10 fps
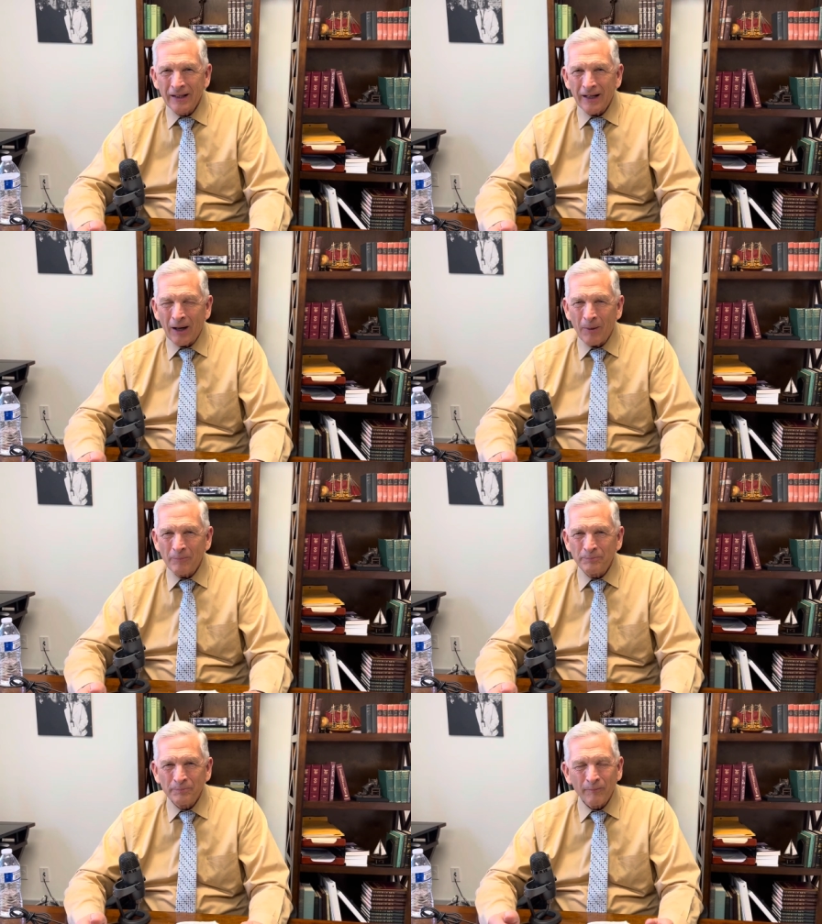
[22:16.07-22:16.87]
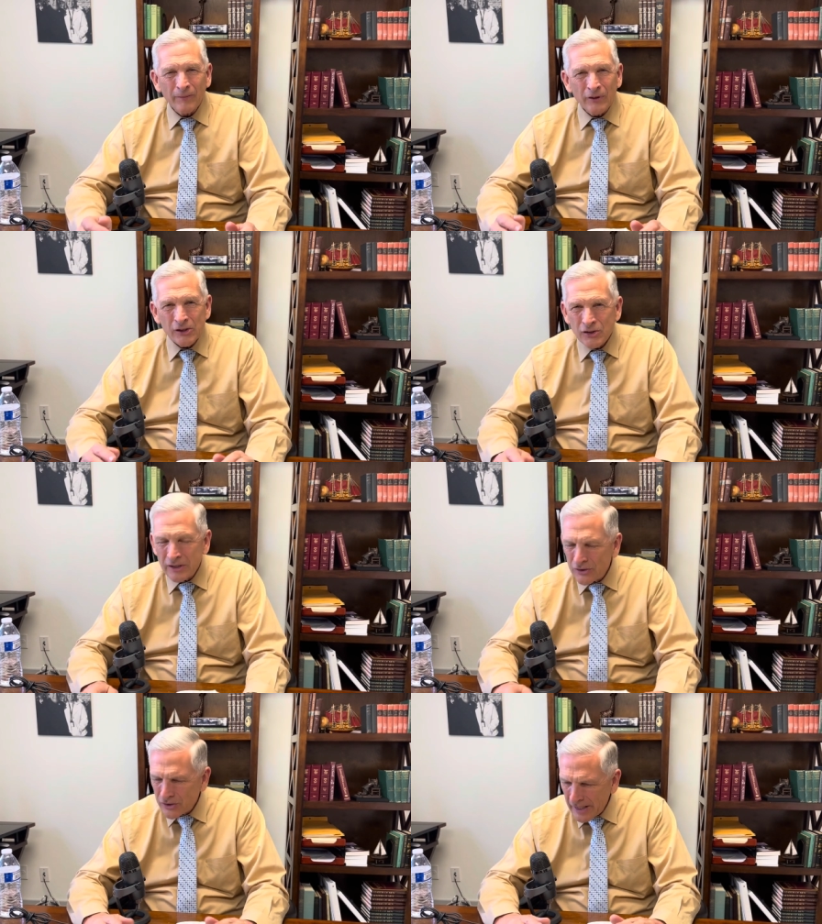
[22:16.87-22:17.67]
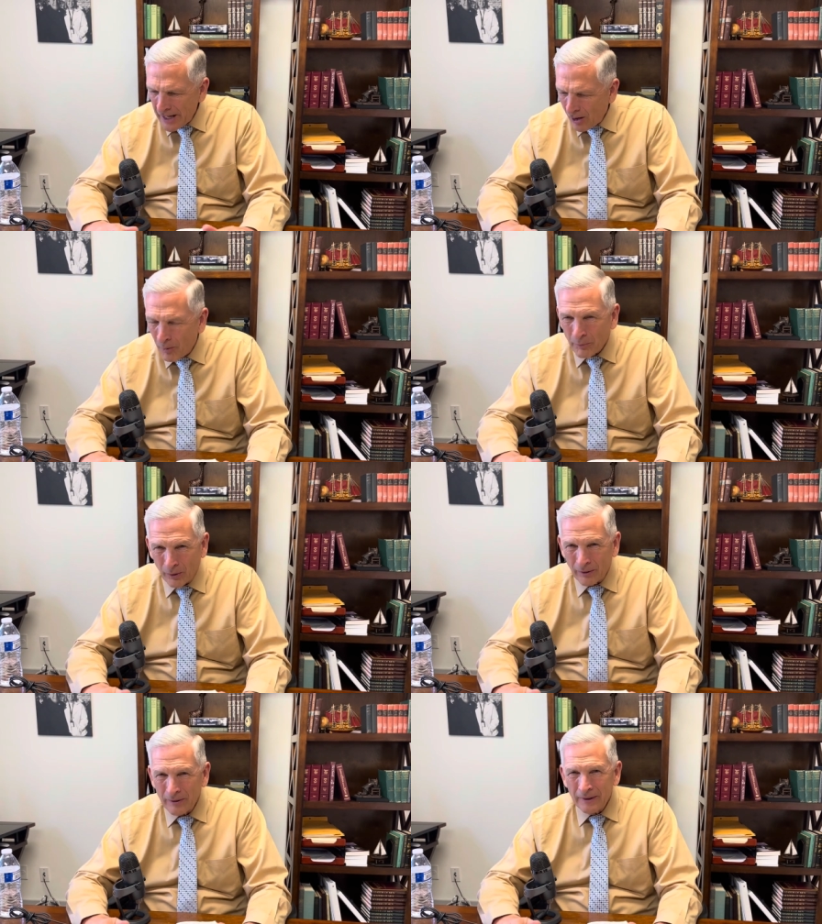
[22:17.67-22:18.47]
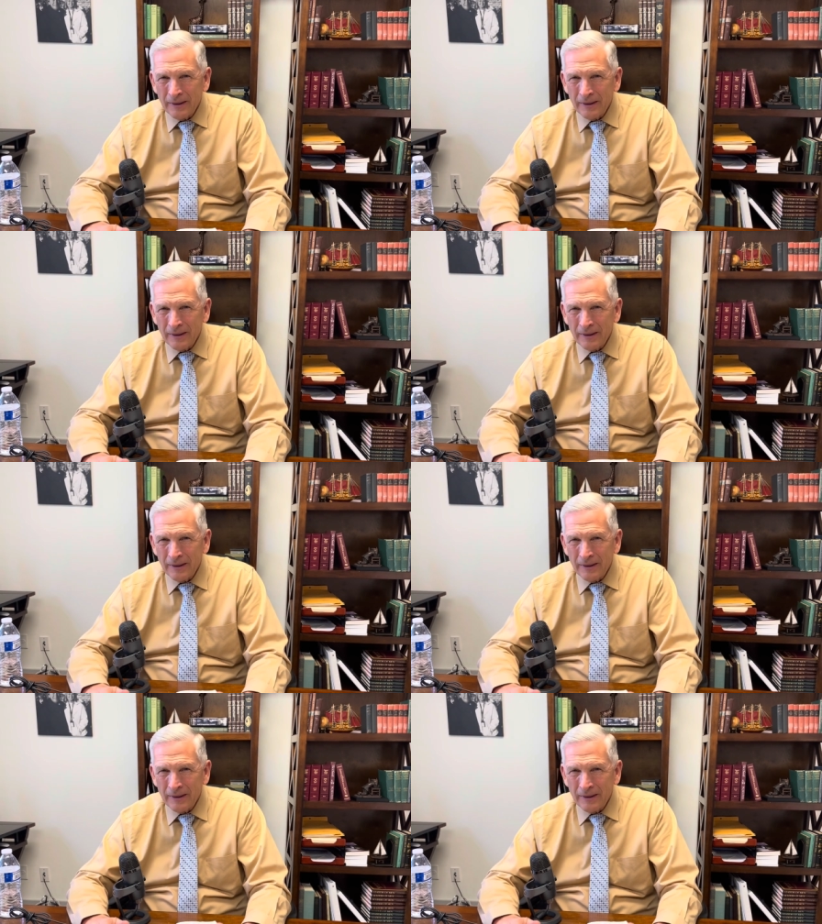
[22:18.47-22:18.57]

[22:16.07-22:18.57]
Um, just, just stay humble.